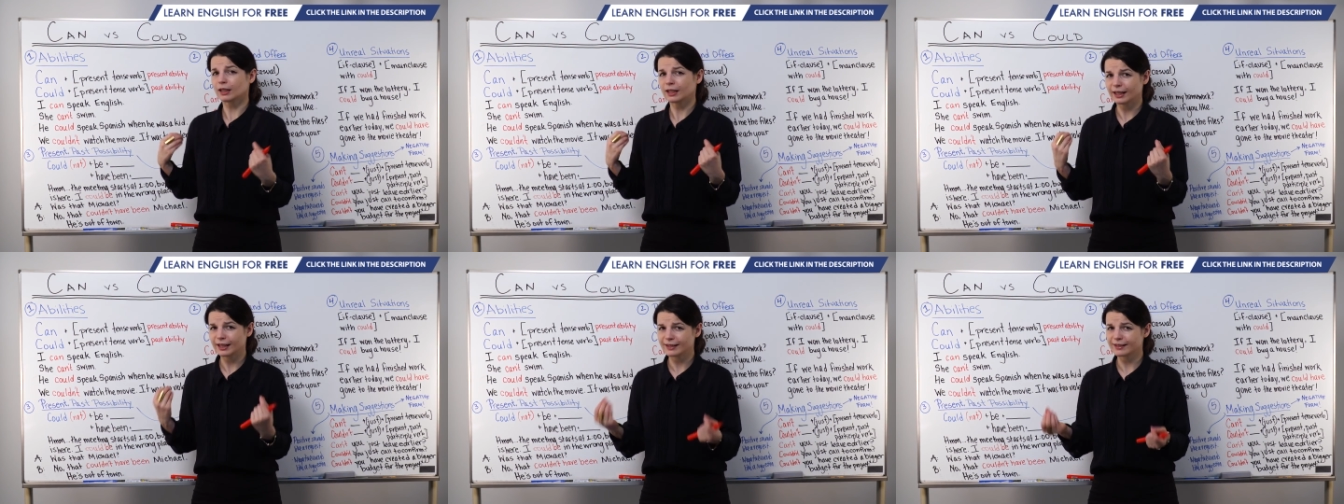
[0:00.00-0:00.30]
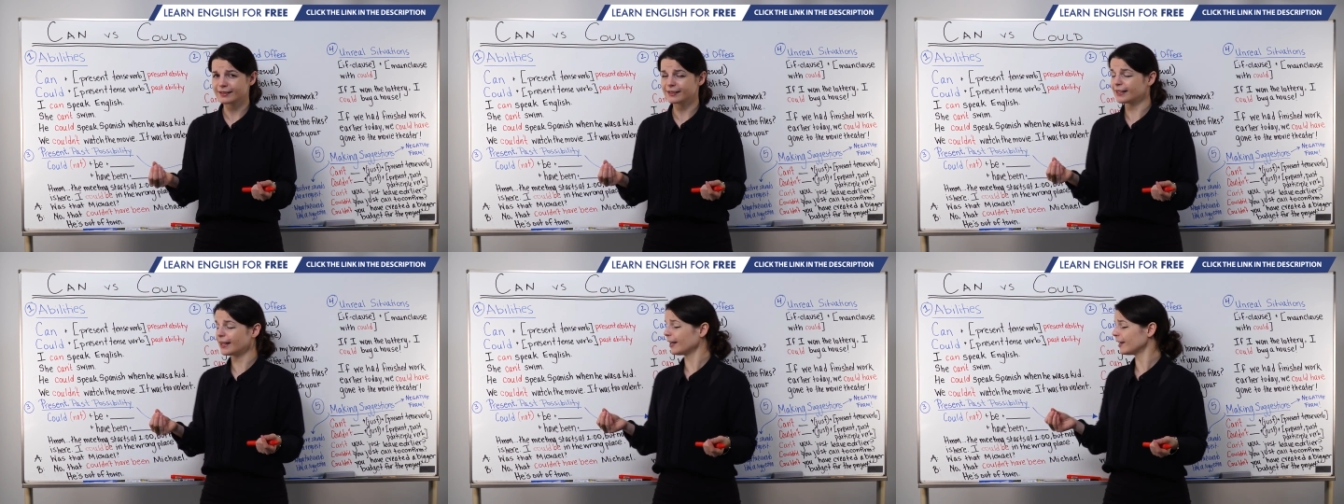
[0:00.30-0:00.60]

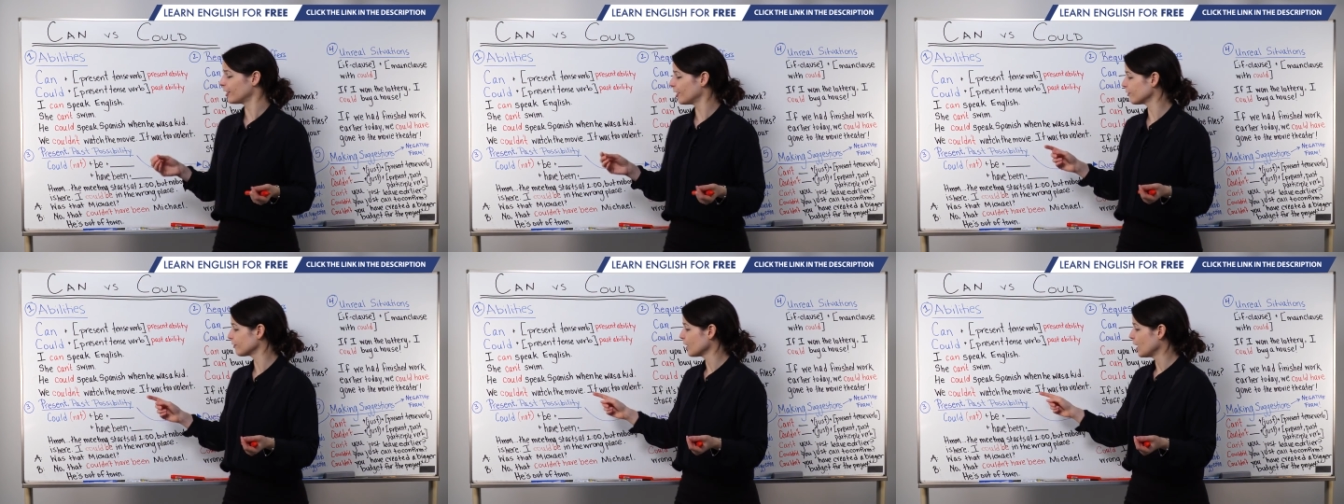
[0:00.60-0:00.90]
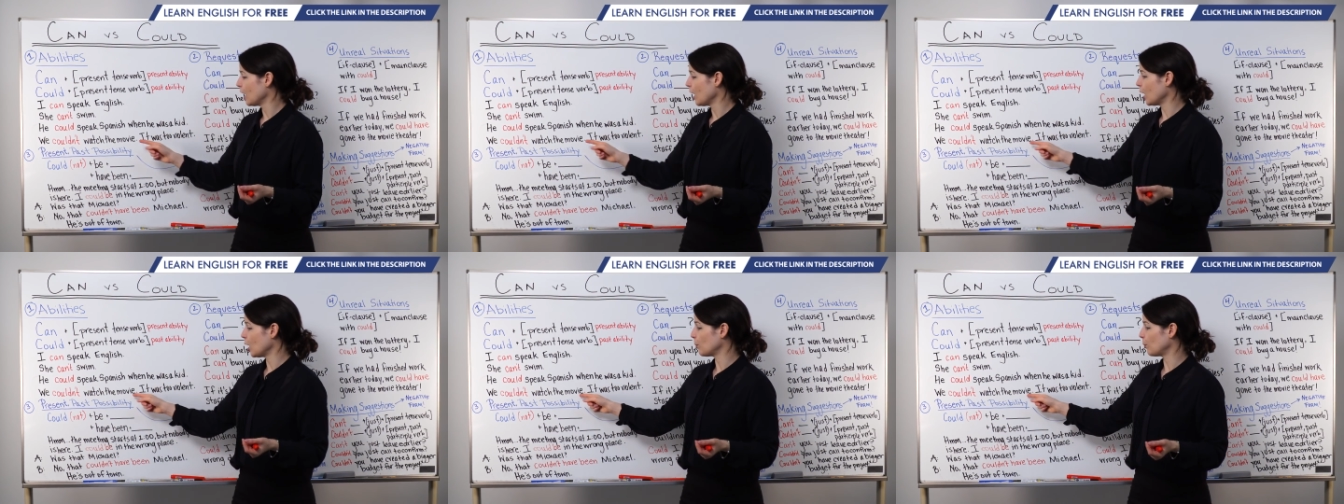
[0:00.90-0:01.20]
Instead of
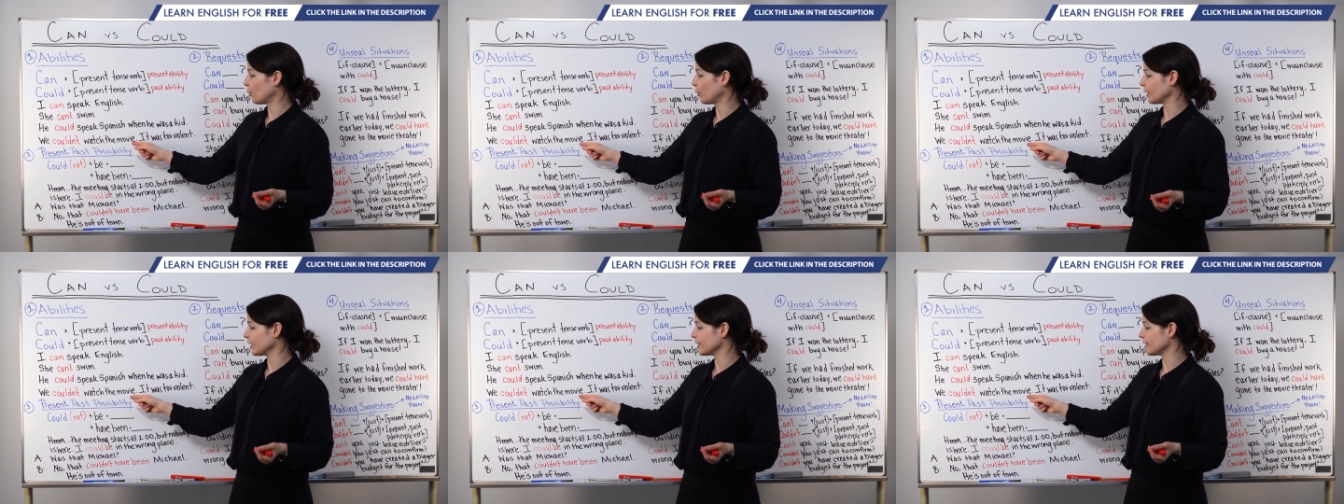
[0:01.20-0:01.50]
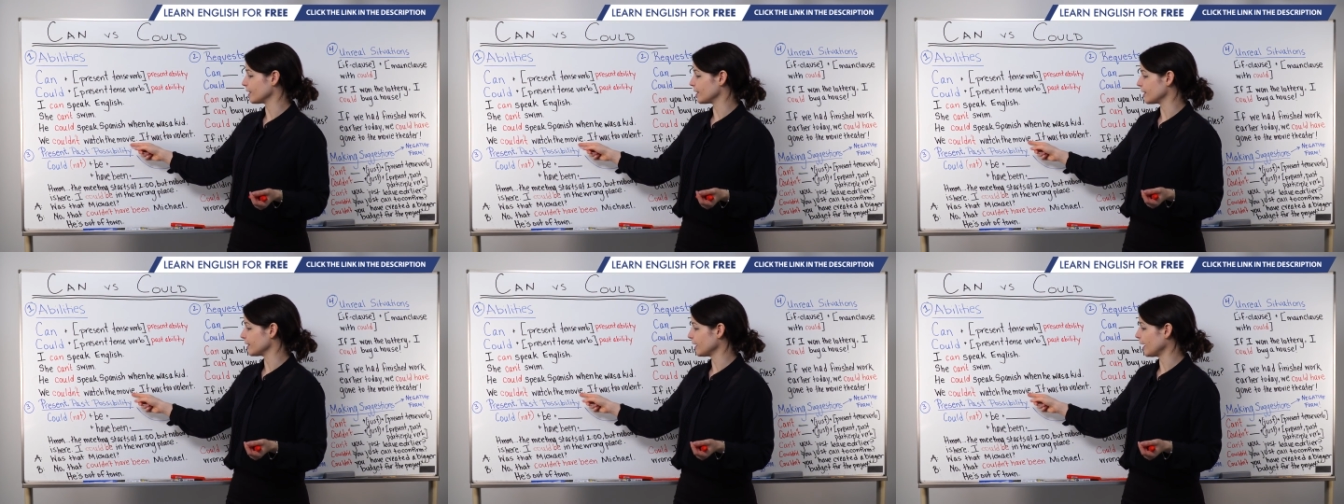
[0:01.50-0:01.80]
a point
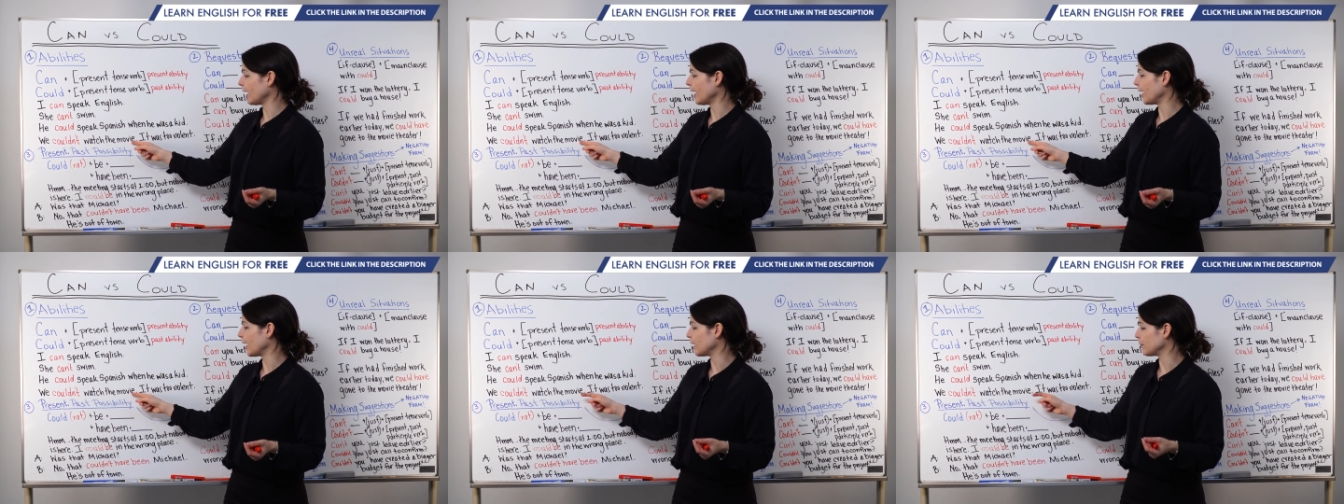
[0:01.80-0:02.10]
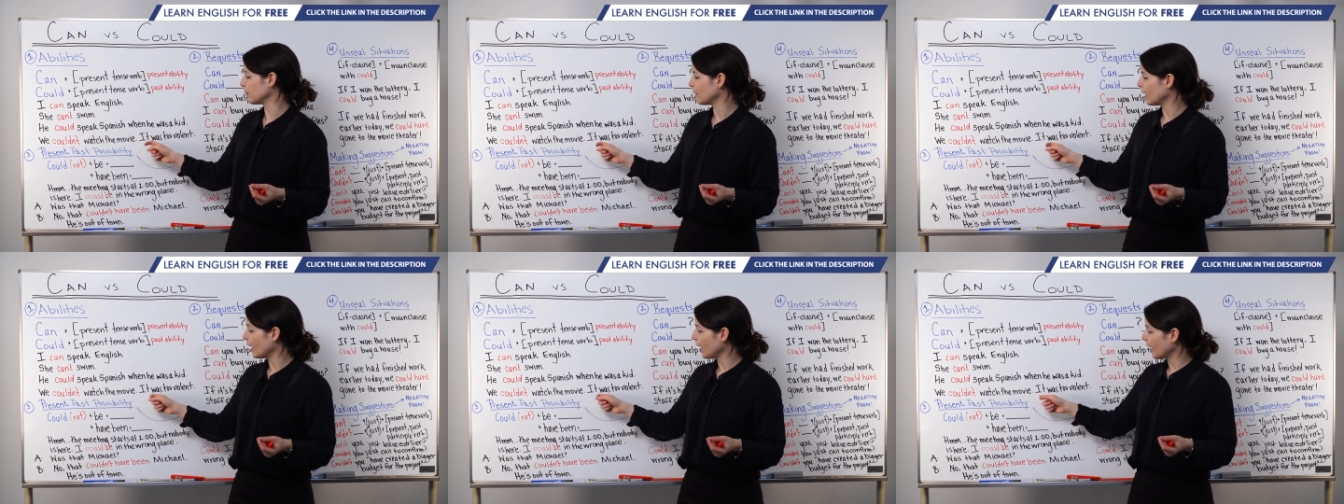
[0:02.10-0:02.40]
in time,